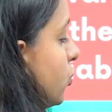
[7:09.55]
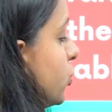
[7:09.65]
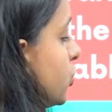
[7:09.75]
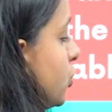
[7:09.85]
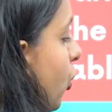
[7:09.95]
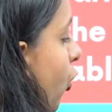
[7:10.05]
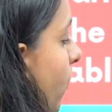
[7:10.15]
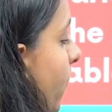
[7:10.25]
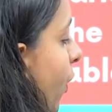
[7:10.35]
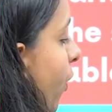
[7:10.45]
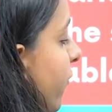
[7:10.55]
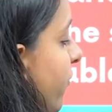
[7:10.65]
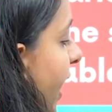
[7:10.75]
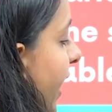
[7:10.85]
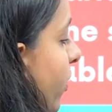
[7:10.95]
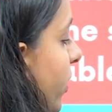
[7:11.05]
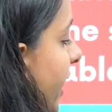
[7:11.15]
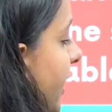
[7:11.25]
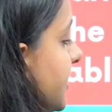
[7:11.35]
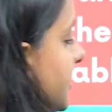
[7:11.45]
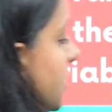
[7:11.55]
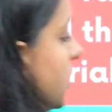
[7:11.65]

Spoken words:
slope of y on x